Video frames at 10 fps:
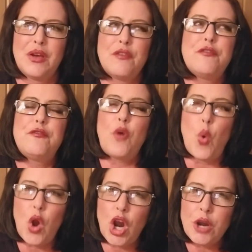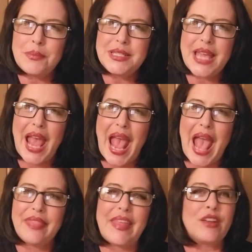formed
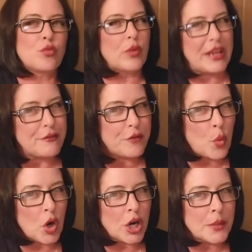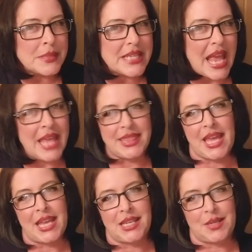and then reformed and
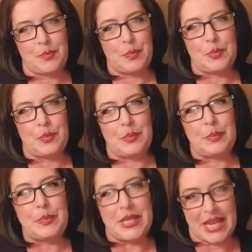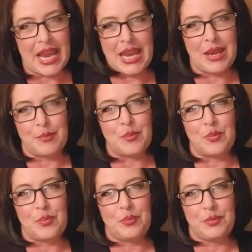then became
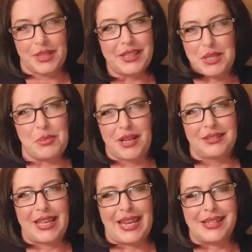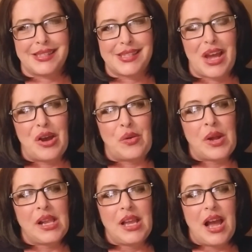Lilleybugglane. So,
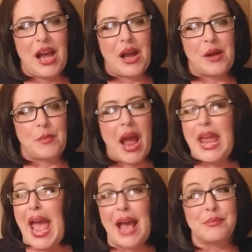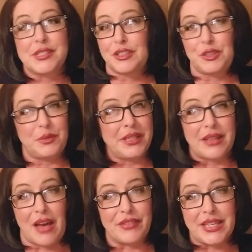I absolutely
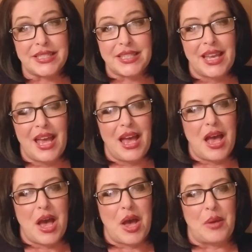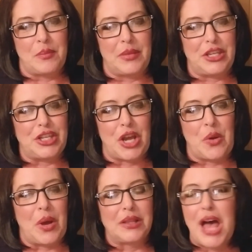love it. You
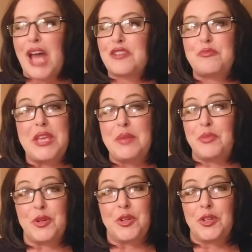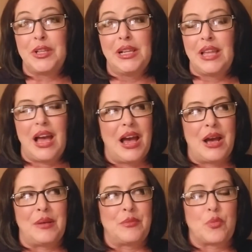know, a lot of people,
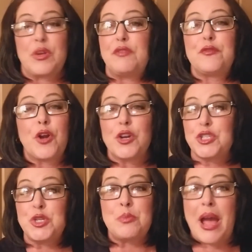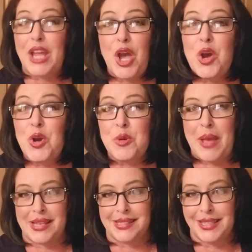refer to my home
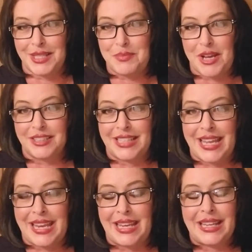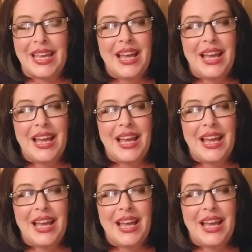as Lilleybugglane.